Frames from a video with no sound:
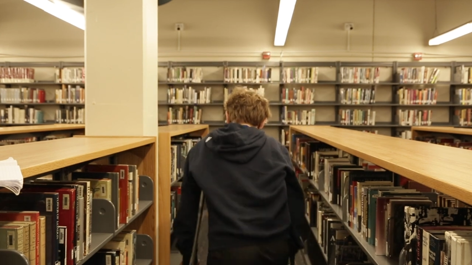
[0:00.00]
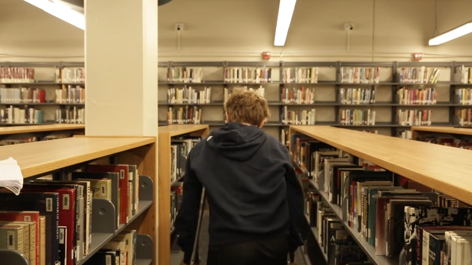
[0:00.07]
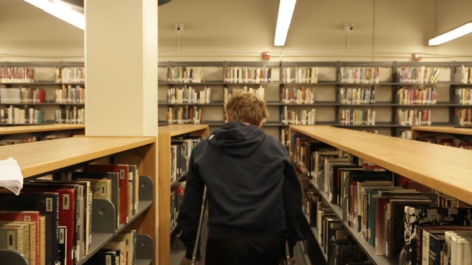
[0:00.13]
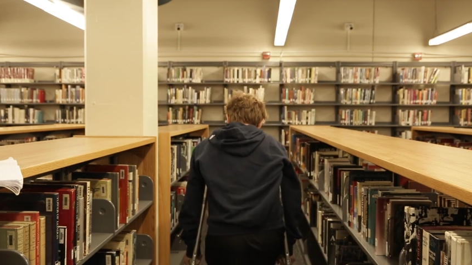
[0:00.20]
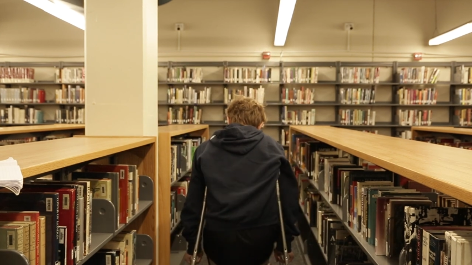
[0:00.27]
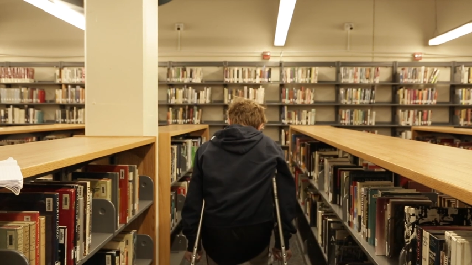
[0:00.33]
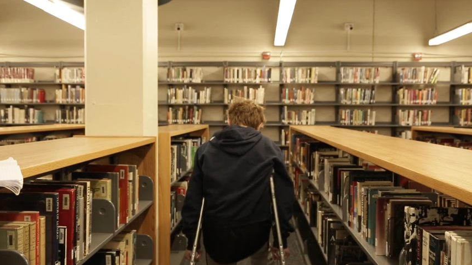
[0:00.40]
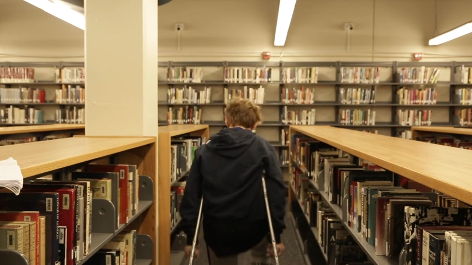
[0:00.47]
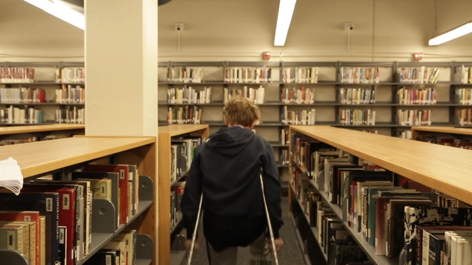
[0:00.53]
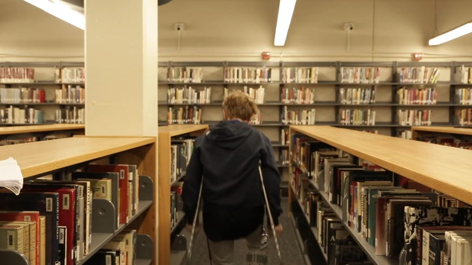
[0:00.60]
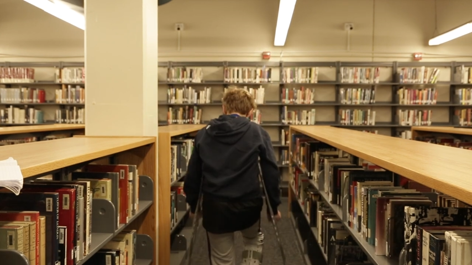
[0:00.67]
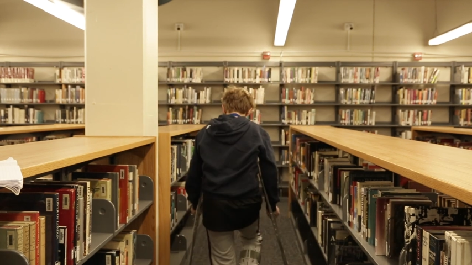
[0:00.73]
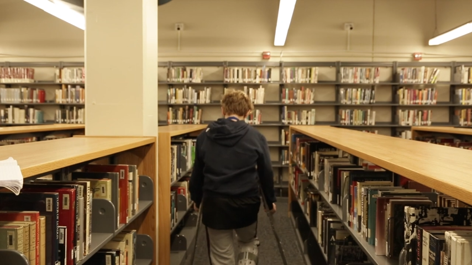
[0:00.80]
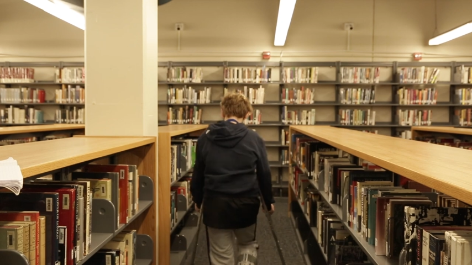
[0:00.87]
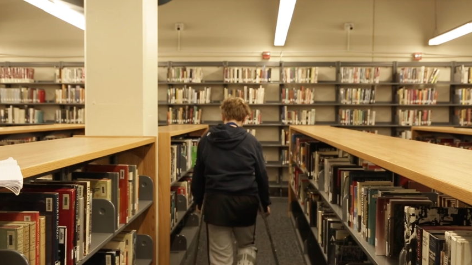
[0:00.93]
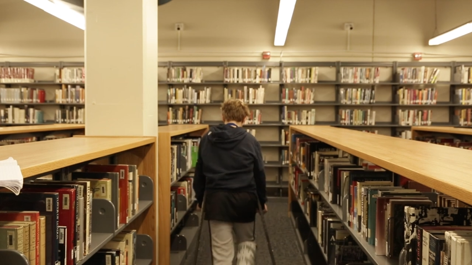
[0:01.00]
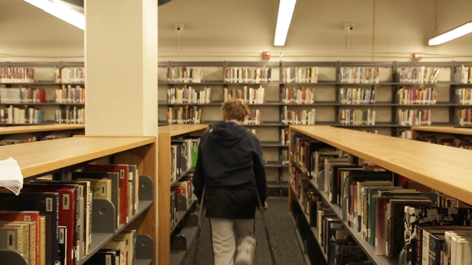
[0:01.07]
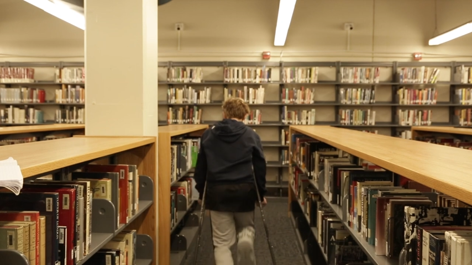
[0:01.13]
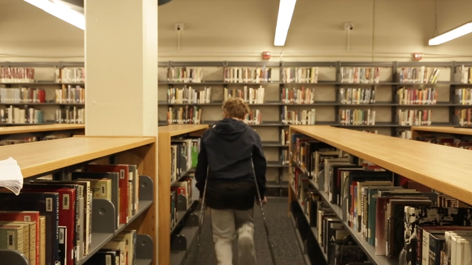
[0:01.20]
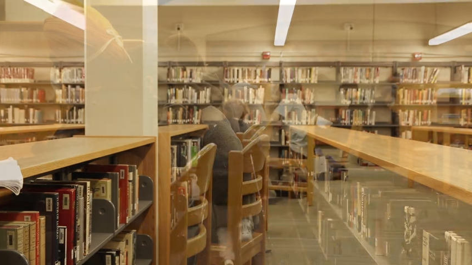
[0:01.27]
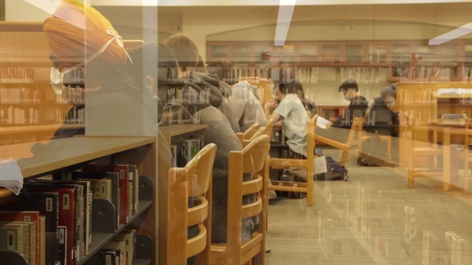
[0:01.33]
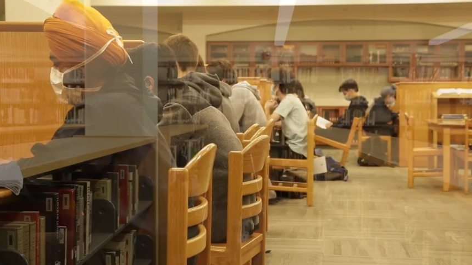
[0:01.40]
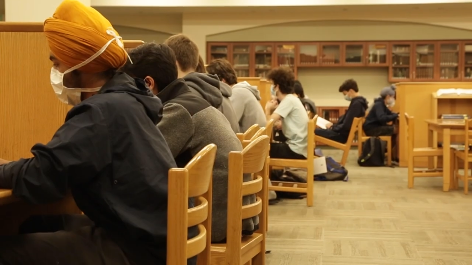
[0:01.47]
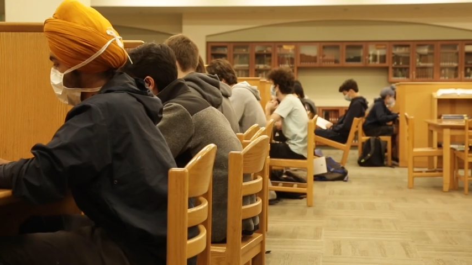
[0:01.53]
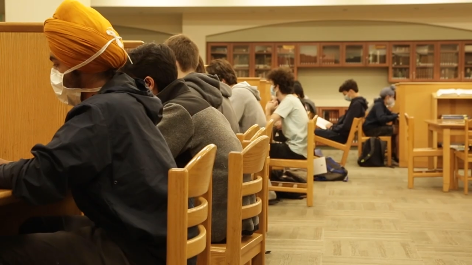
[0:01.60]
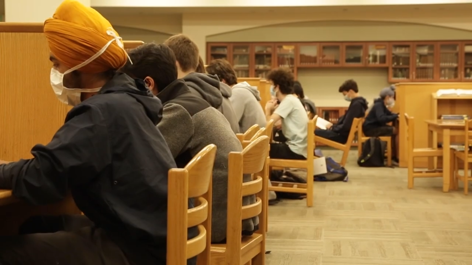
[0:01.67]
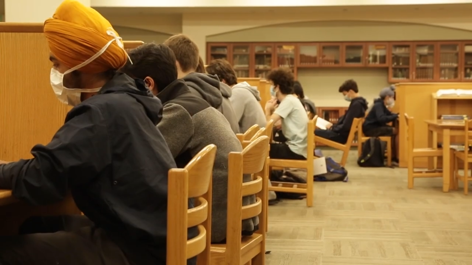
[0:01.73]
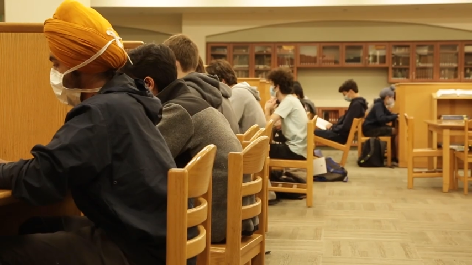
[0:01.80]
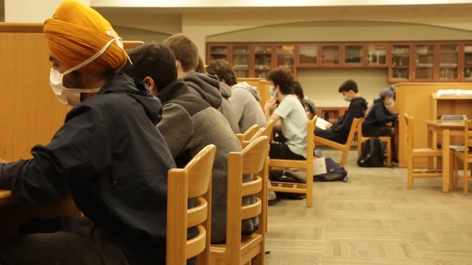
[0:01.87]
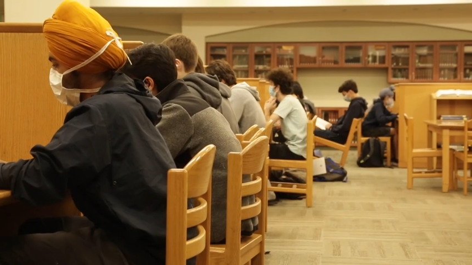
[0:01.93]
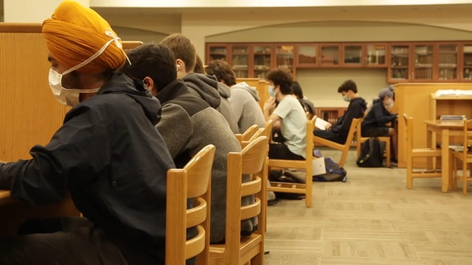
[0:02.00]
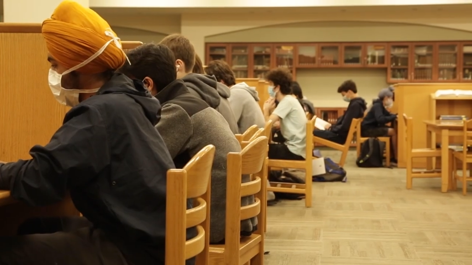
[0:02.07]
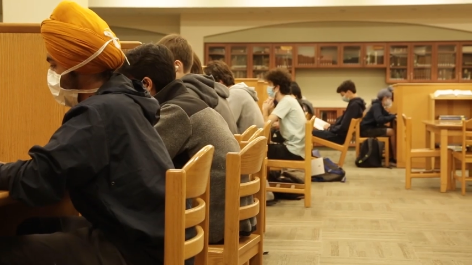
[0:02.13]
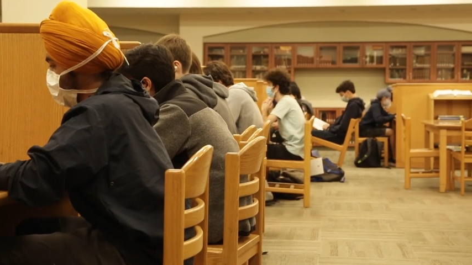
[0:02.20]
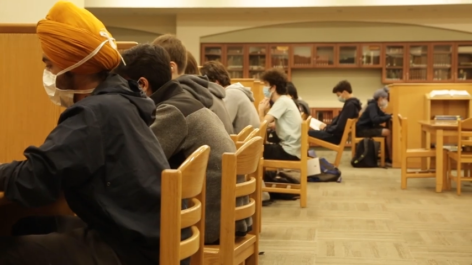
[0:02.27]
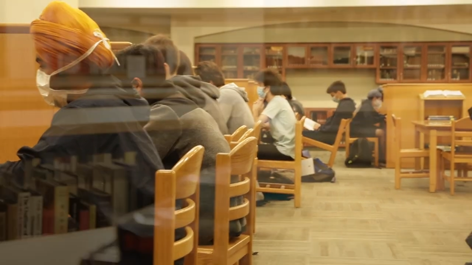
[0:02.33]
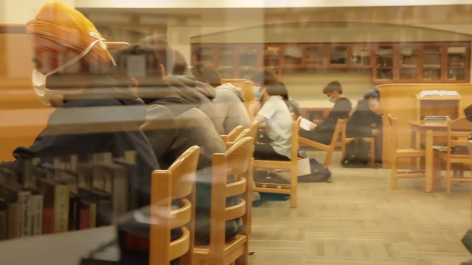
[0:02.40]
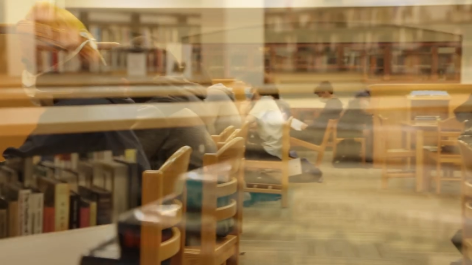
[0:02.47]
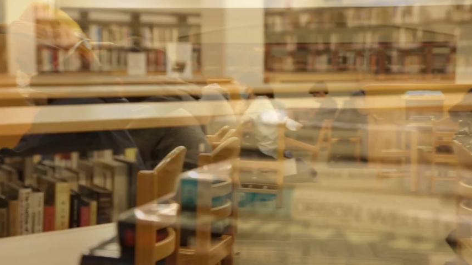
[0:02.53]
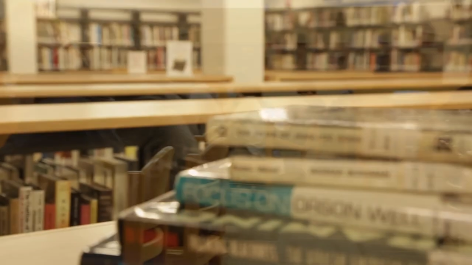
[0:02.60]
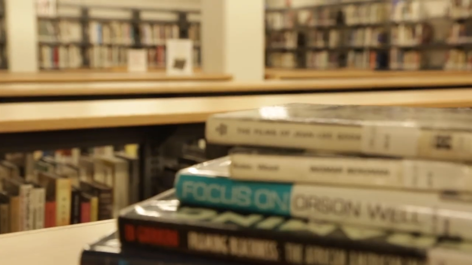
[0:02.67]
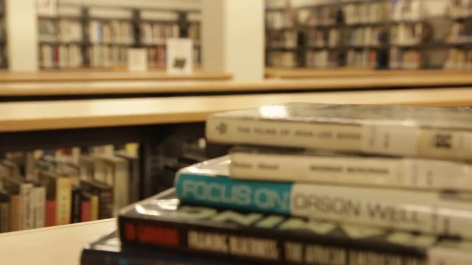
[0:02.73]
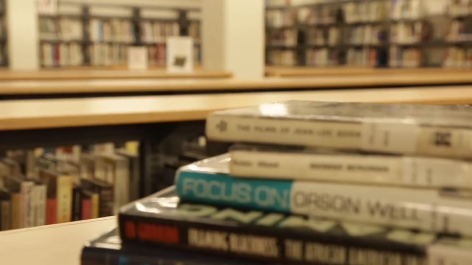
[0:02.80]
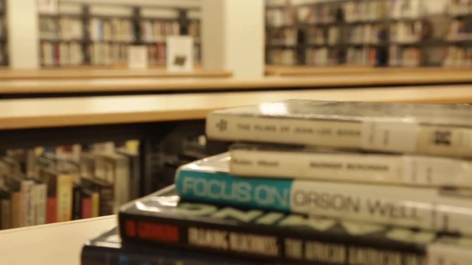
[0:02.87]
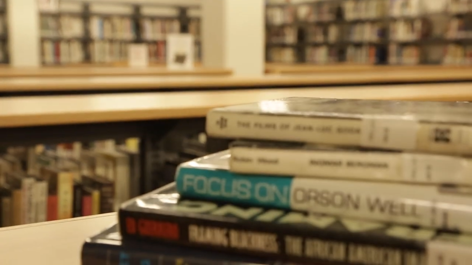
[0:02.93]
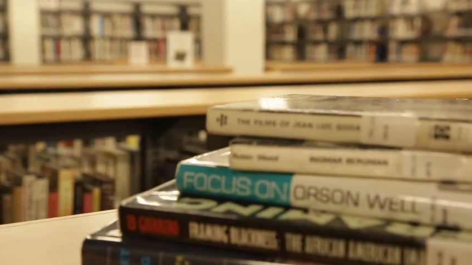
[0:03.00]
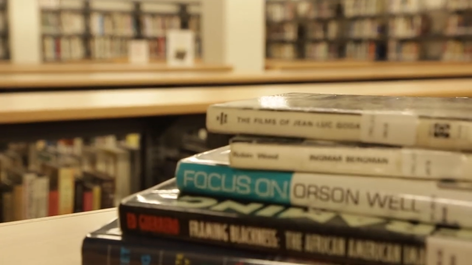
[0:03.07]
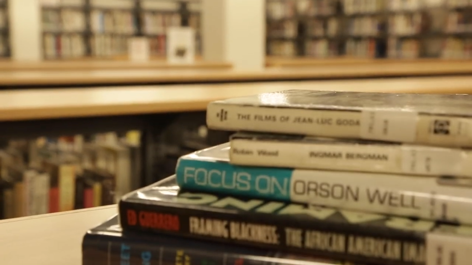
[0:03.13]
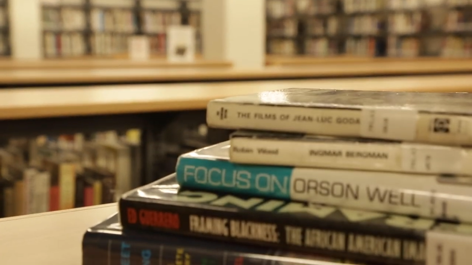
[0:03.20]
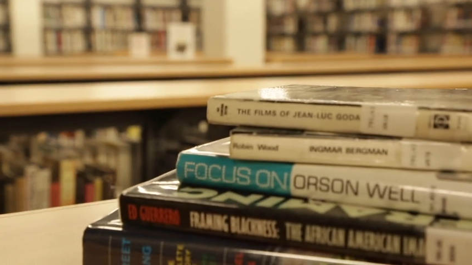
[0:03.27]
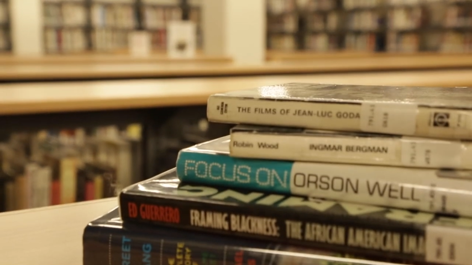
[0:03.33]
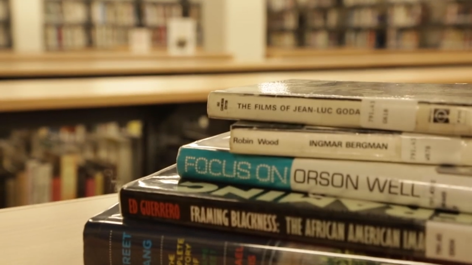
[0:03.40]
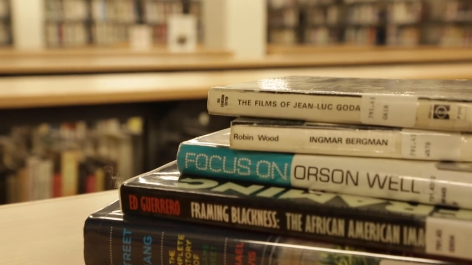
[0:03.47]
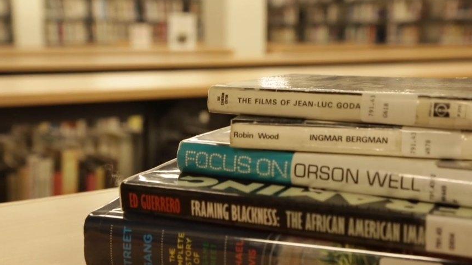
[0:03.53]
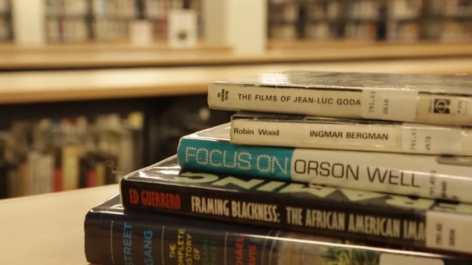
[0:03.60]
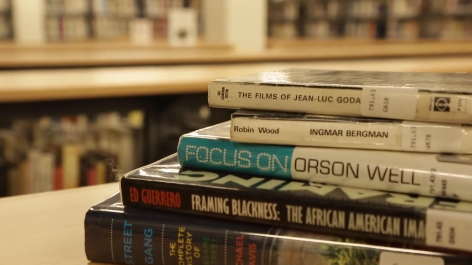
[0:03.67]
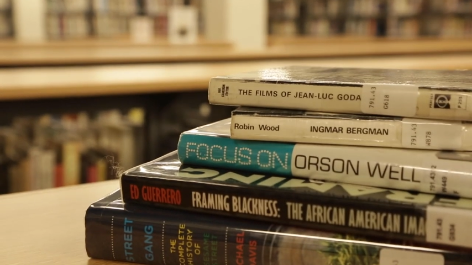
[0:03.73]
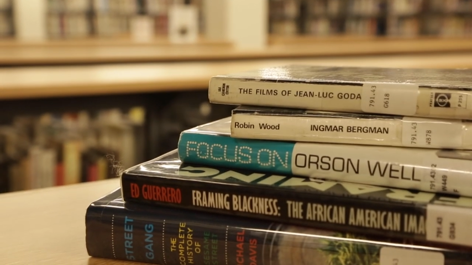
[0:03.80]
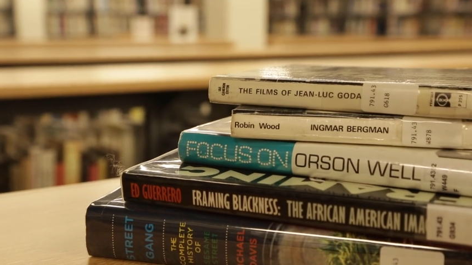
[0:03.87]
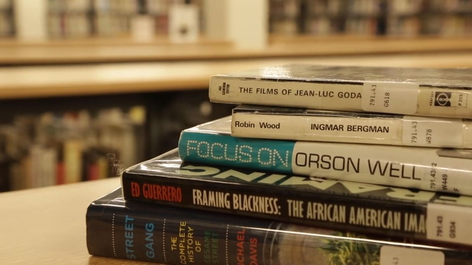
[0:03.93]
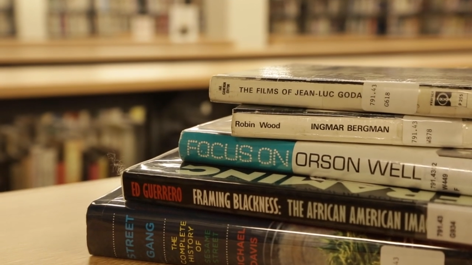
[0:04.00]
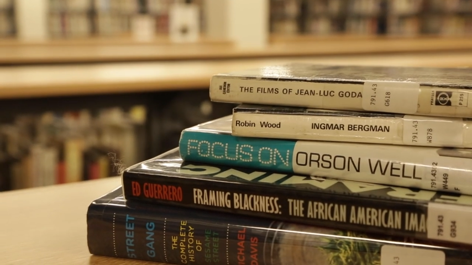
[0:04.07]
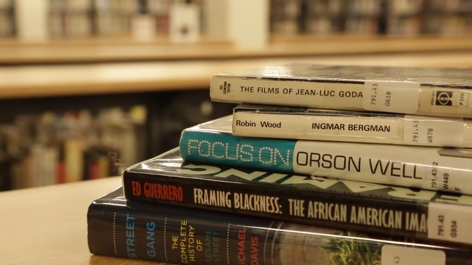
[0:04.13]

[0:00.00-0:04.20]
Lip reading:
No face is visible, so there are no lips to read.